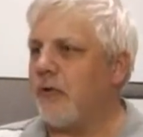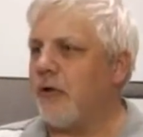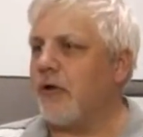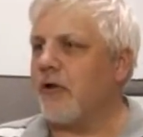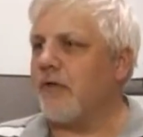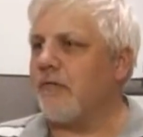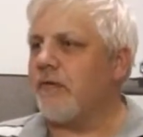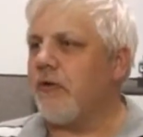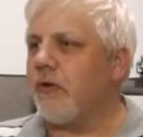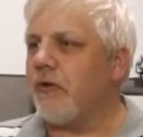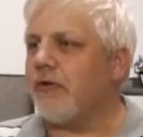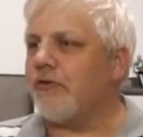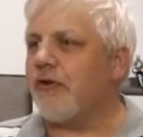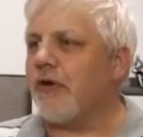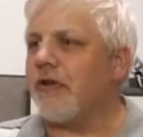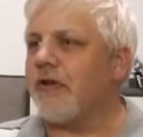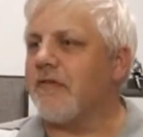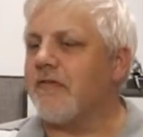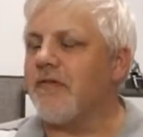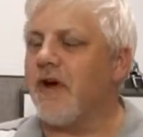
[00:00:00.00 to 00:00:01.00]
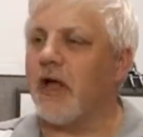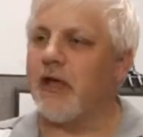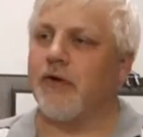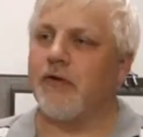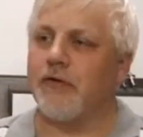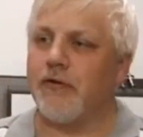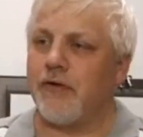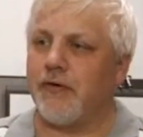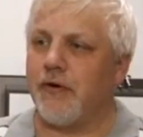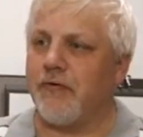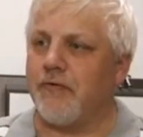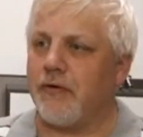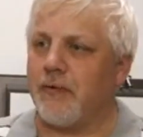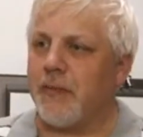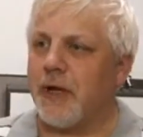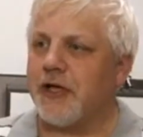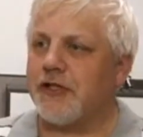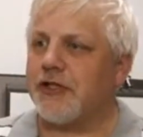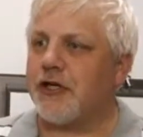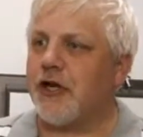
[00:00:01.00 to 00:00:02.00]
putting the focus on the value of their
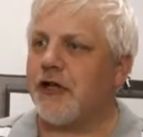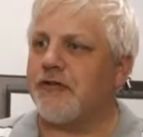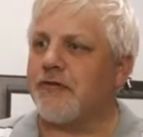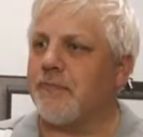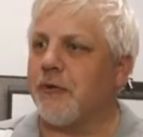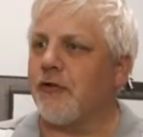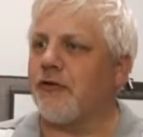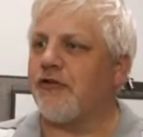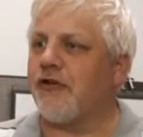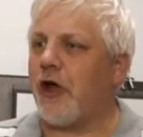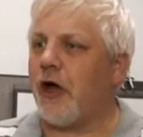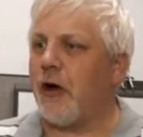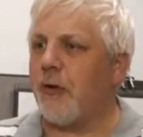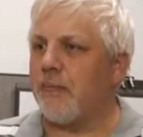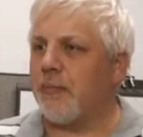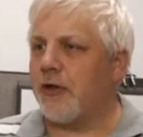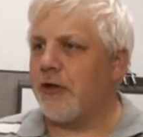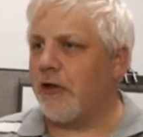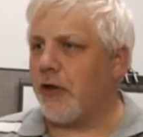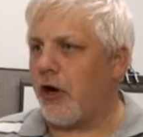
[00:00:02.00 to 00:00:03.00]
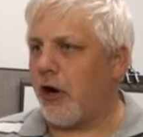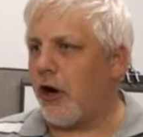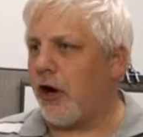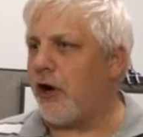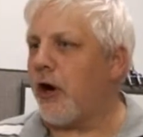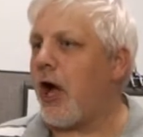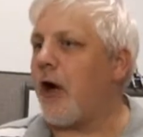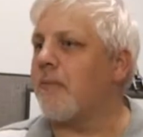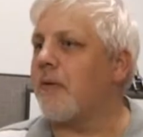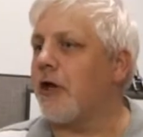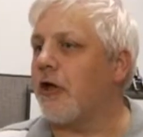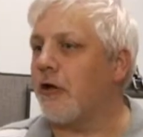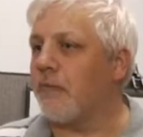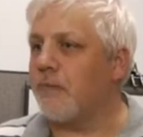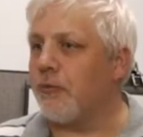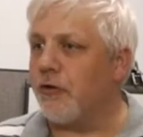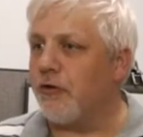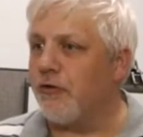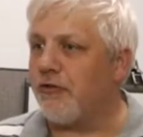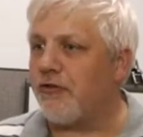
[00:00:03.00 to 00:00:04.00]
information as opposed to how big they are, how many
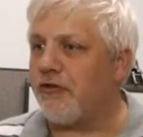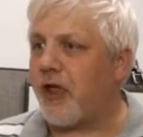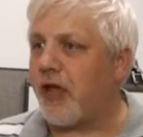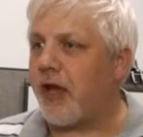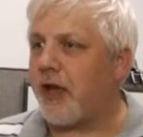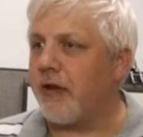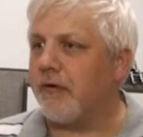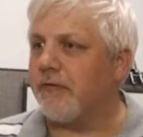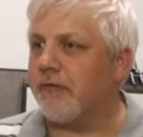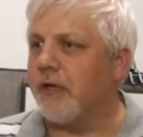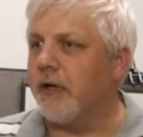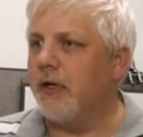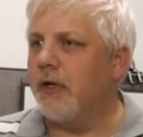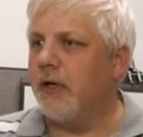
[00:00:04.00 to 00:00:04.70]
computers they have.